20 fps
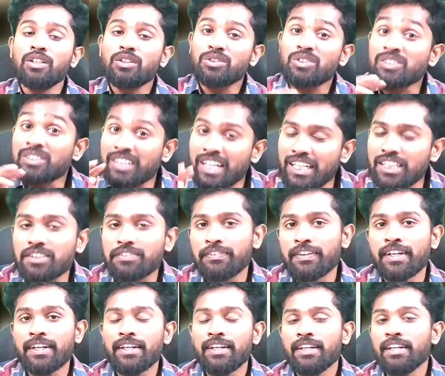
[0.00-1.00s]
So that's
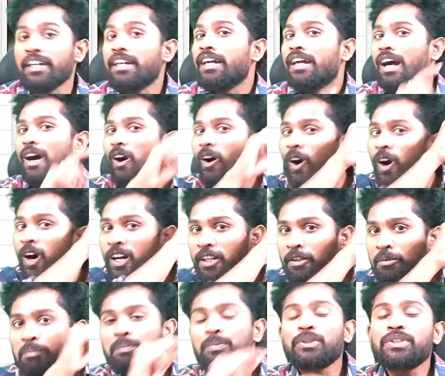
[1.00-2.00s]
why on
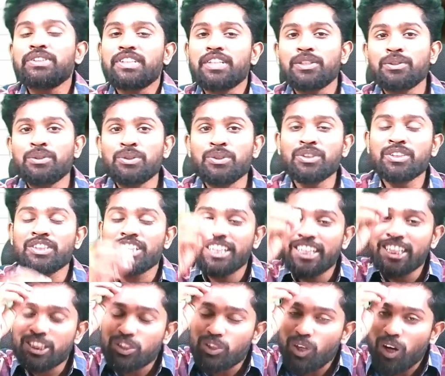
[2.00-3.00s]
imported goods,
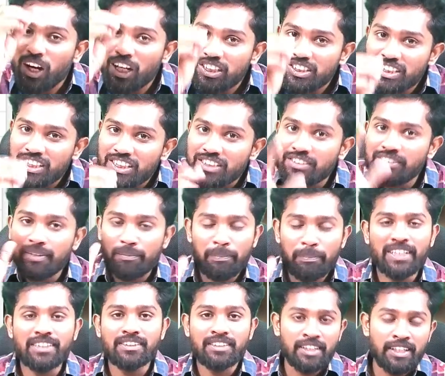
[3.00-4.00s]
it's not just the
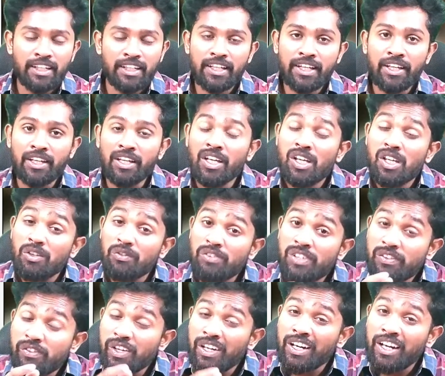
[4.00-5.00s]
BCD. We
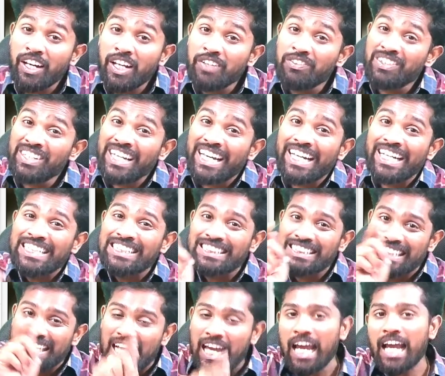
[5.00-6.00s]
will levy
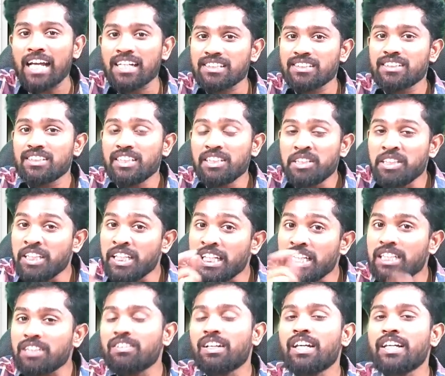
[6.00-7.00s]
a tax
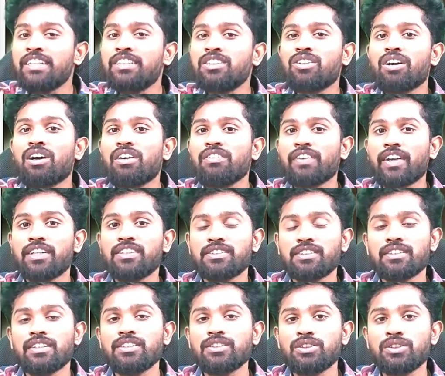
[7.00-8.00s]
equivalent of
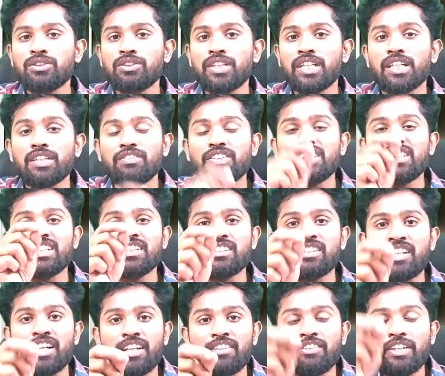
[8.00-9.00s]
excise duty which is
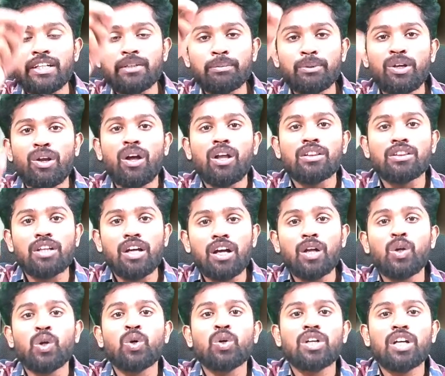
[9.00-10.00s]
leviable on the
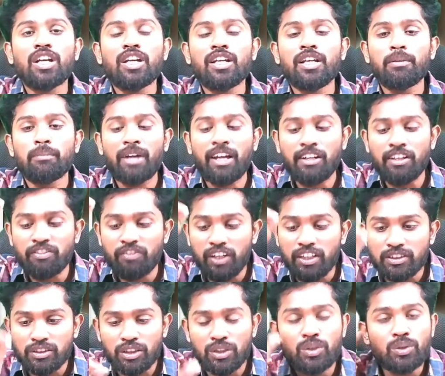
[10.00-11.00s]
locally
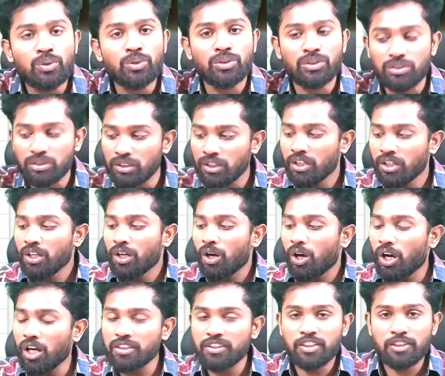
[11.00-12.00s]
manufactured goods.
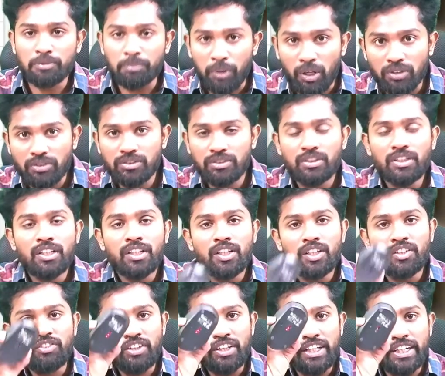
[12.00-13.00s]
On this mouse,
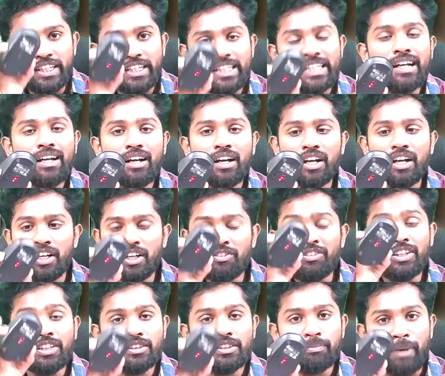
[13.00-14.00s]
if in India, if it
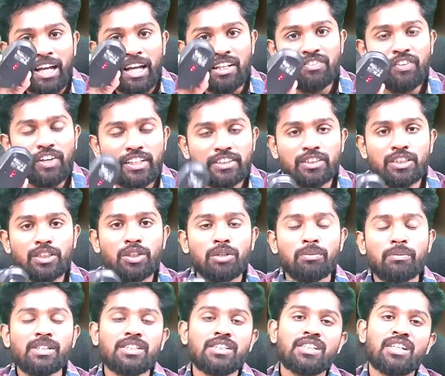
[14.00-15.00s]
is manufactured
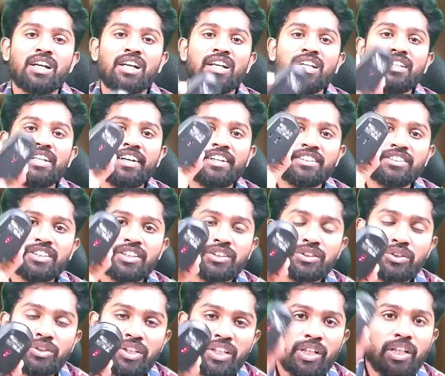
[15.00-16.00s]
domestically, the excise
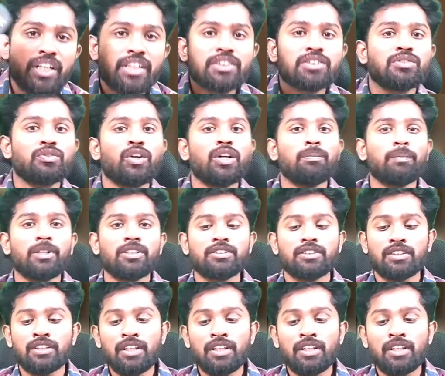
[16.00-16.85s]
duty rate is 12%.